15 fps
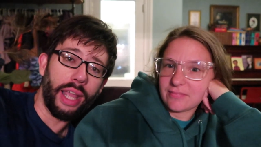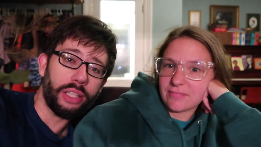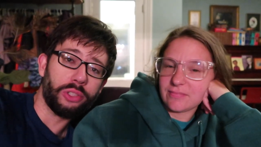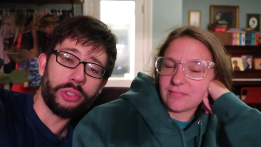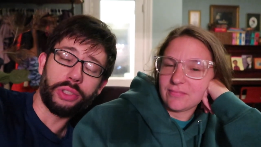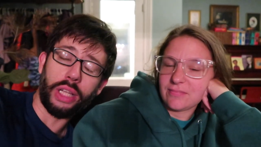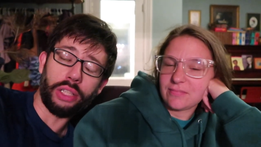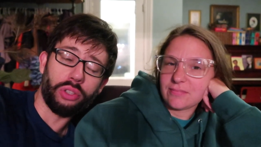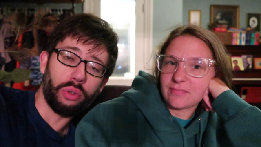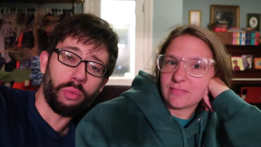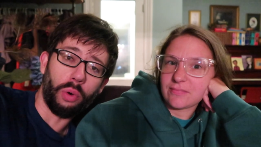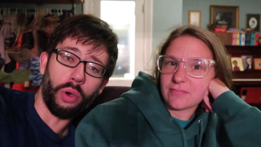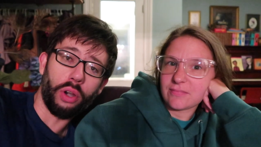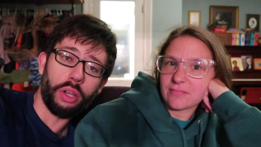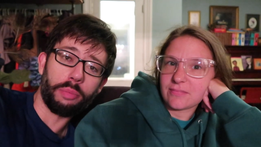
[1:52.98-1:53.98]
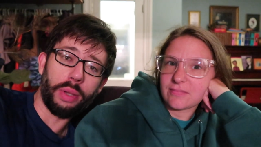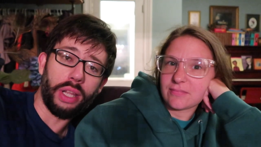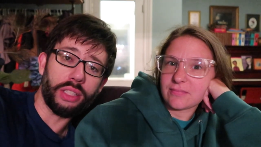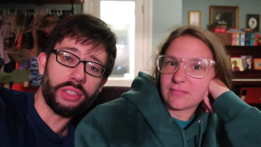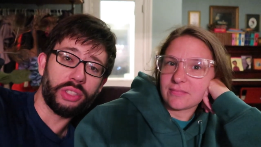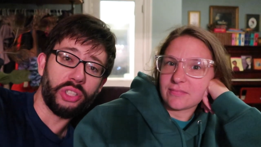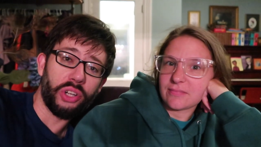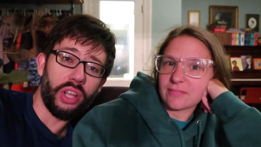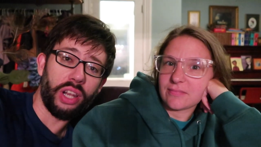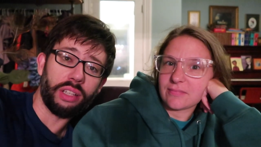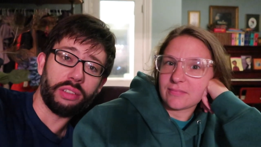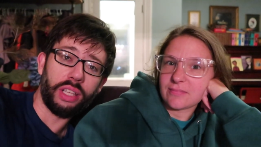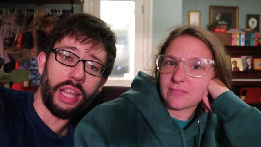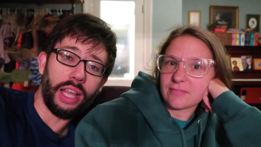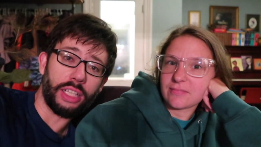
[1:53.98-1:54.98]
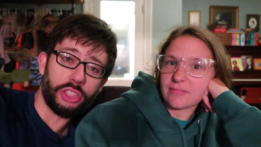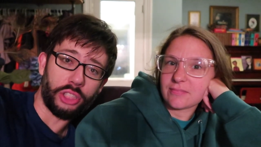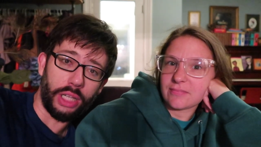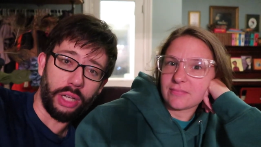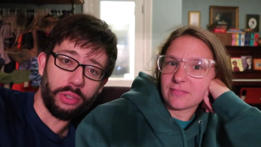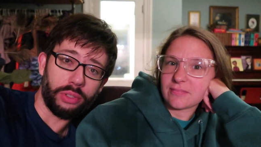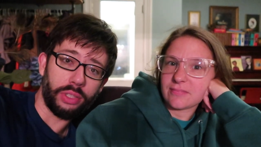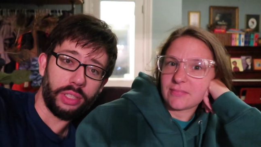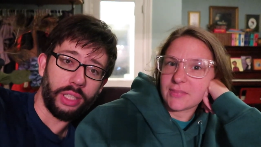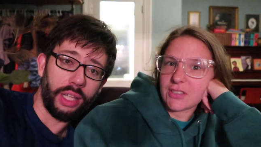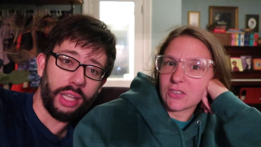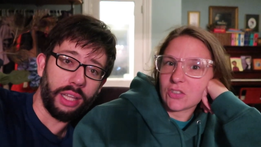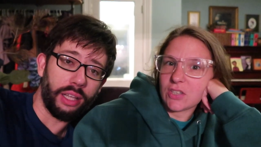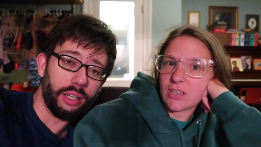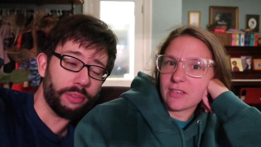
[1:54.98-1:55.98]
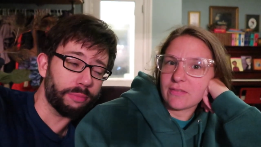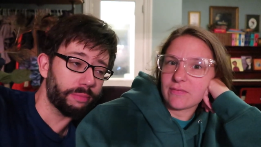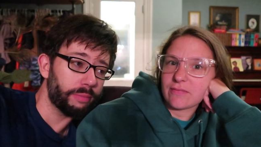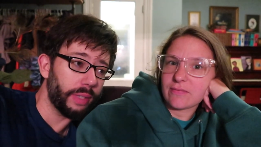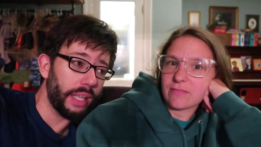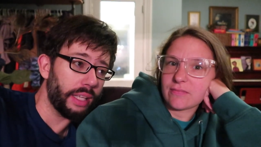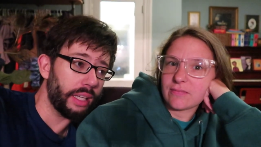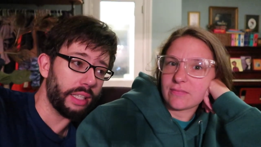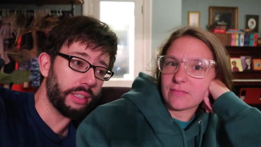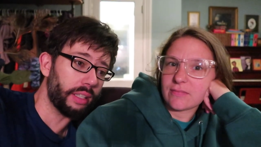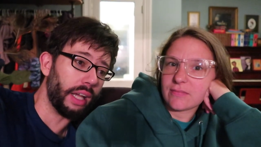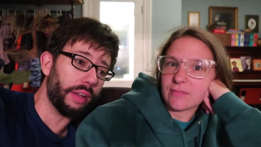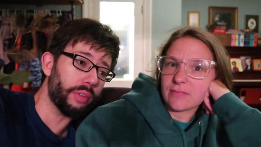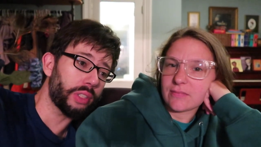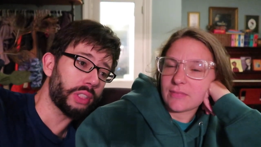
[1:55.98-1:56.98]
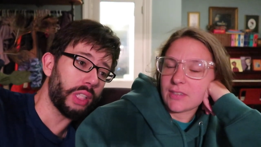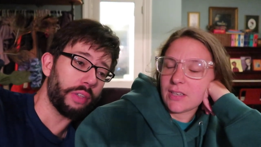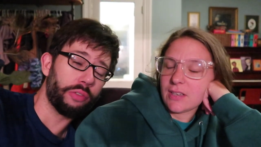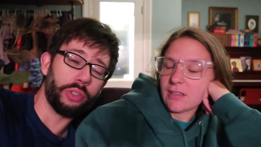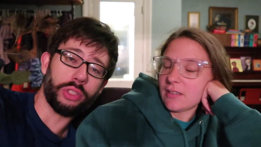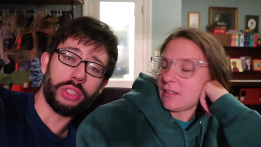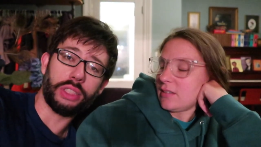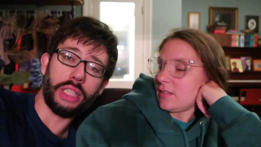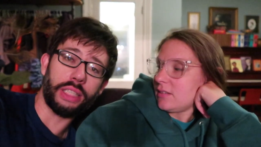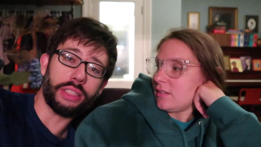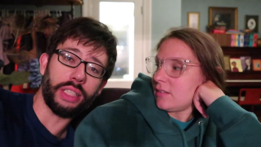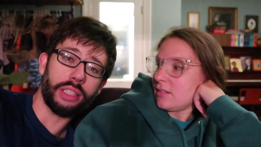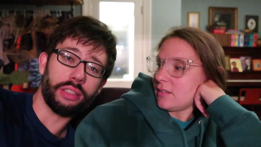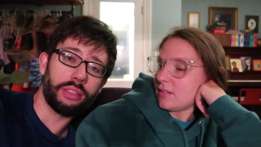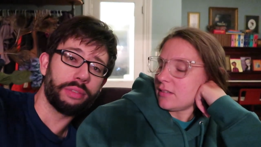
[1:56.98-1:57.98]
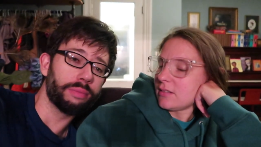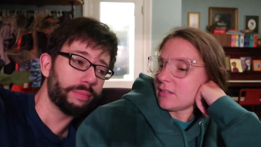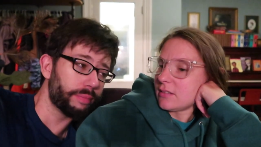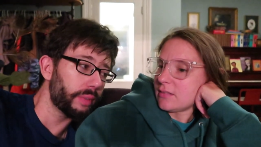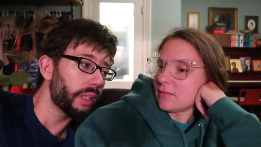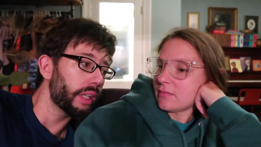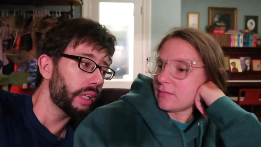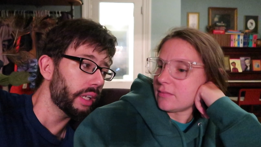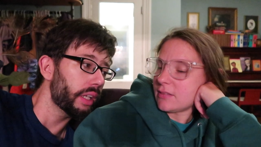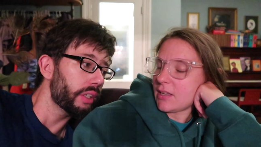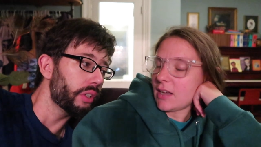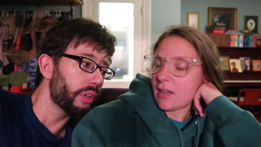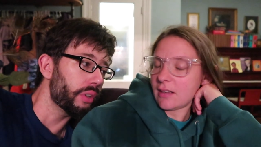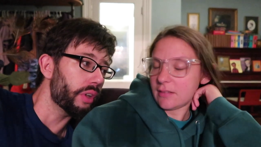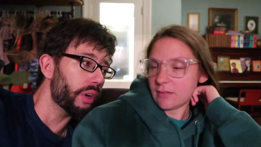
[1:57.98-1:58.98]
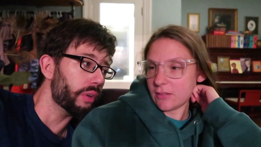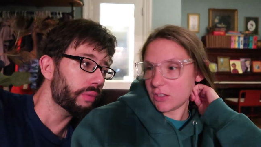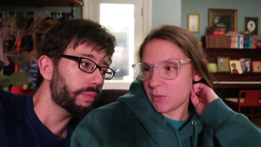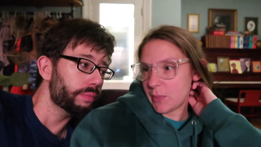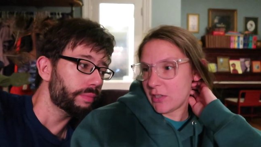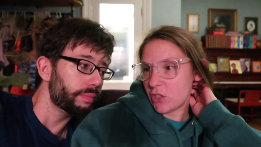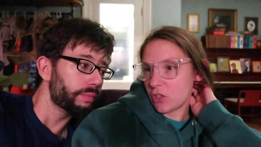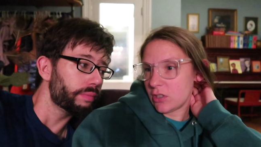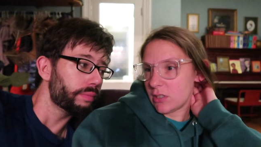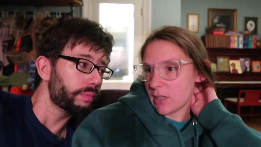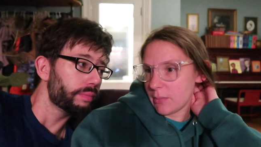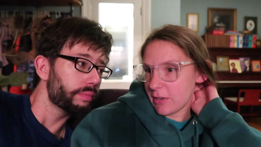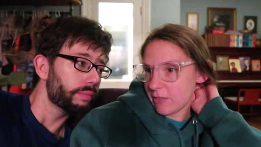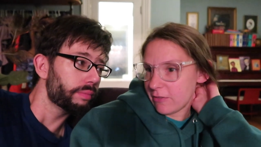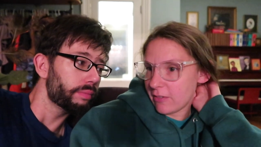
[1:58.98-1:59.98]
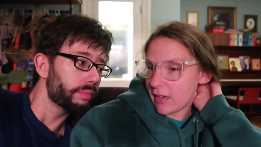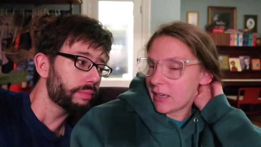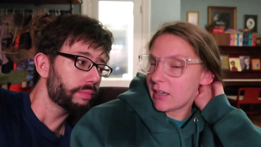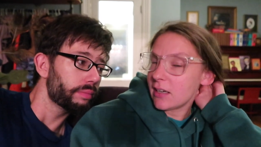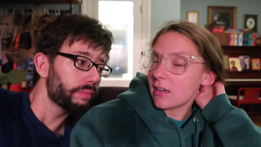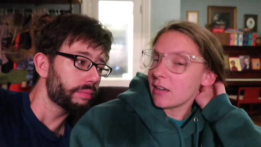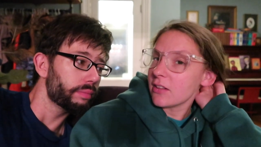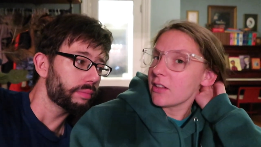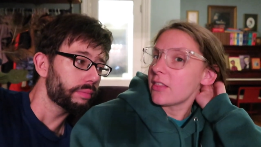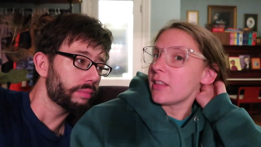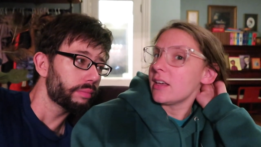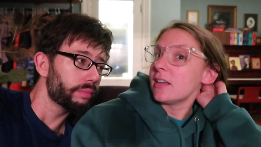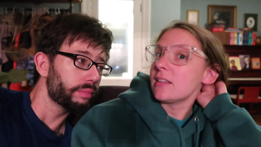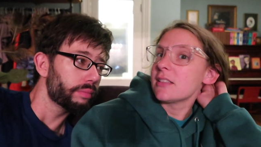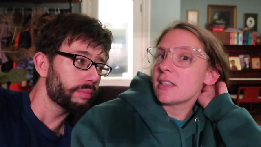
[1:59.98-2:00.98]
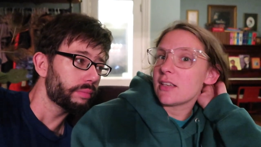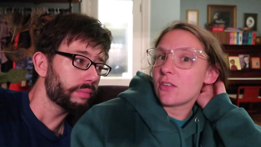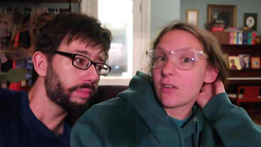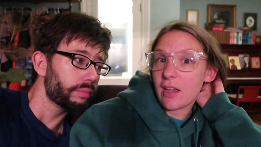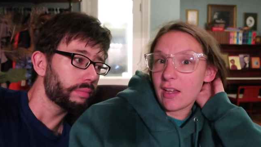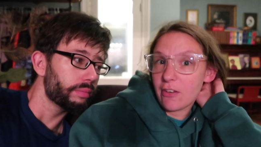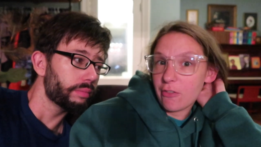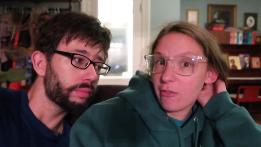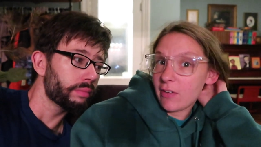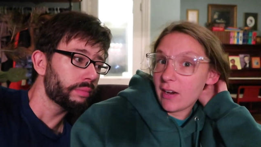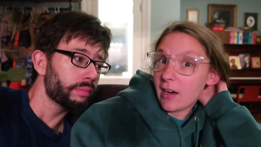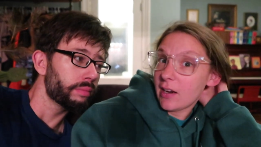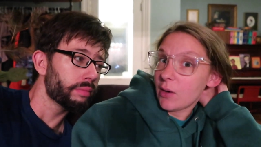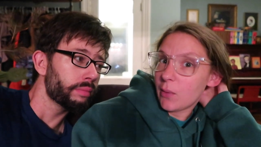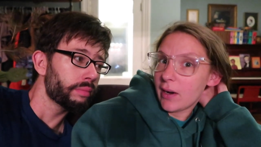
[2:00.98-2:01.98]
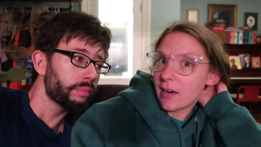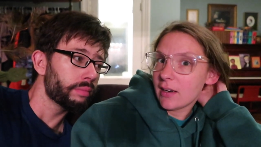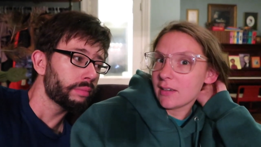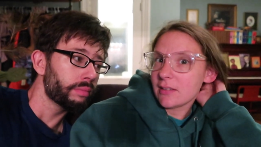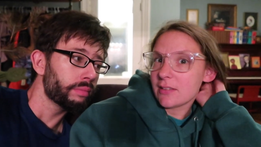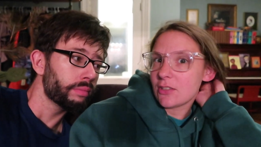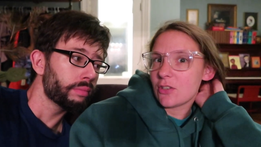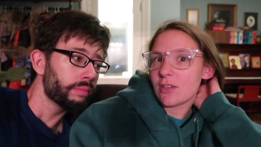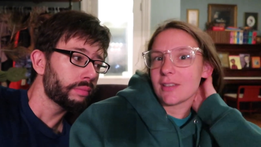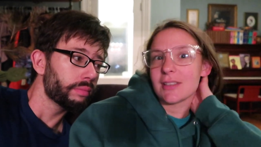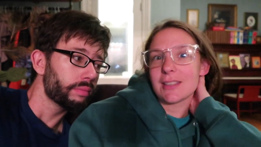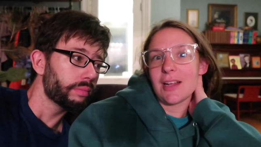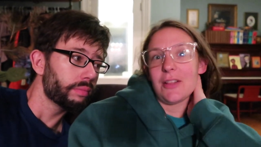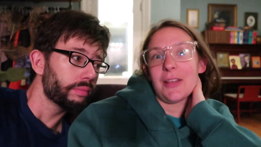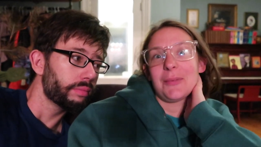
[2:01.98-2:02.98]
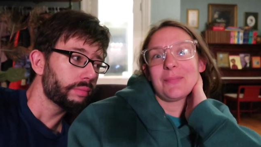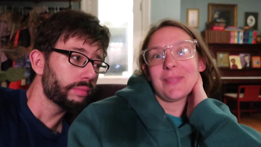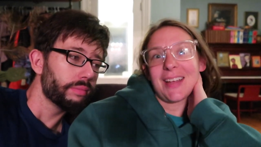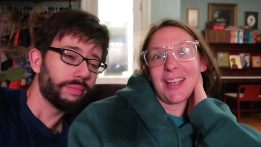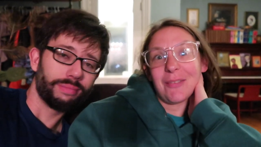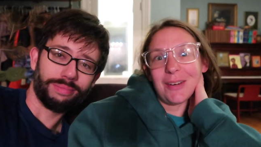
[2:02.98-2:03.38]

Speaker 1: and just get to work because you're going to cash out. Right. And obviously, if you're seasoned,
Speaker 2: you know. Spend your summer finding all the things that you can't fit anywhere so you can sell them and